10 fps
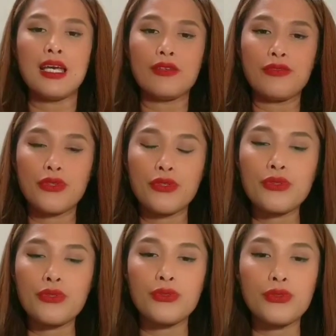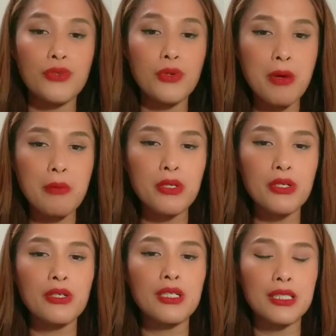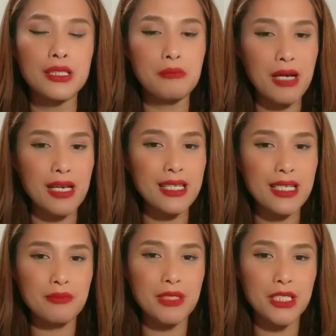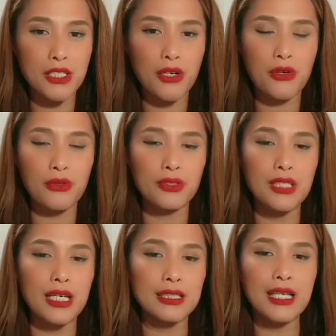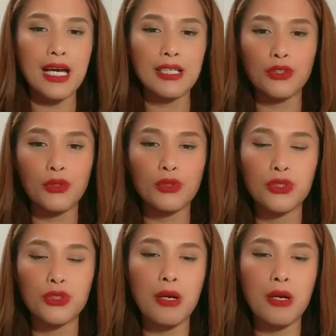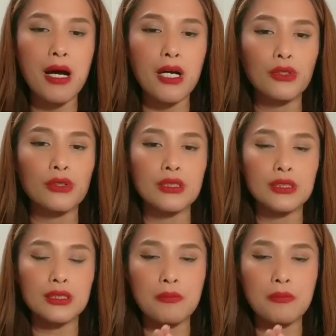And if you remember in my last video that I told you about